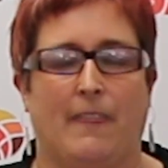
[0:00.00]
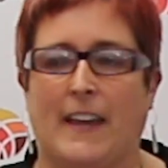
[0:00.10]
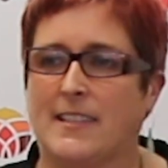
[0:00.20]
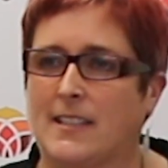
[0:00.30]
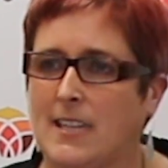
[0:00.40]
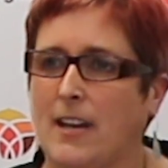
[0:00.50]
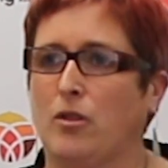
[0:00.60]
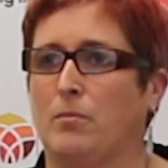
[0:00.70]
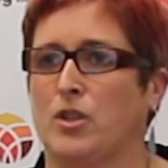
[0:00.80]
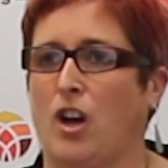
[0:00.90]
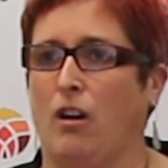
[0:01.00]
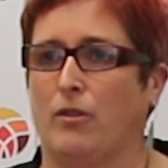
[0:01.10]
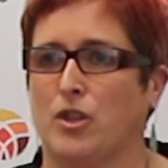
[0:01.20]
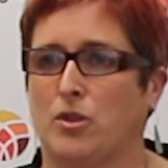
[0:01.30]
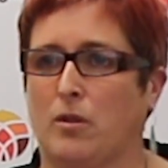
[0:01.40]
That's a terrible
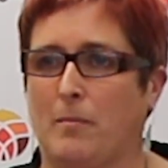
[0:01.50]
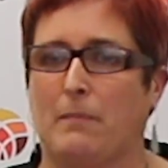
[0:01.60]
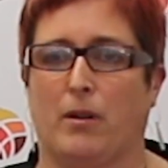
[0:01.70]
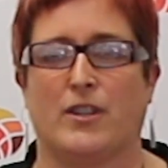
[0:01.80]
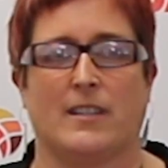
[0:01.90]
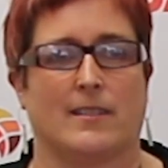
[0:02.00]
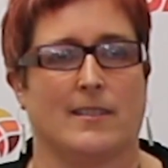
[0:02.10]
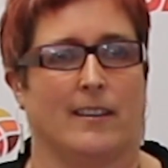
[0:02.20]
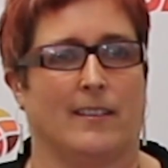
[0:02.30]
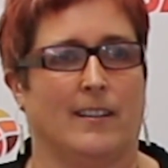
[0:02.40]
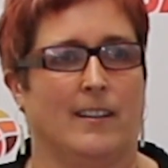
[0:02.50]
tone to talk about protesters in.